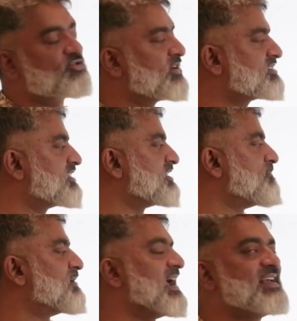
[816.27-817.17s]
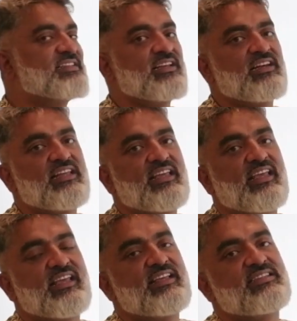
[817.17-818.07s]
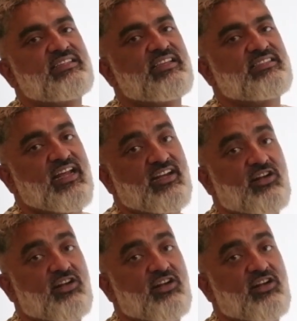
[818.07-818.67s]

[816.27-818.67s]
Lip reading: So it's a surprisingly easy set.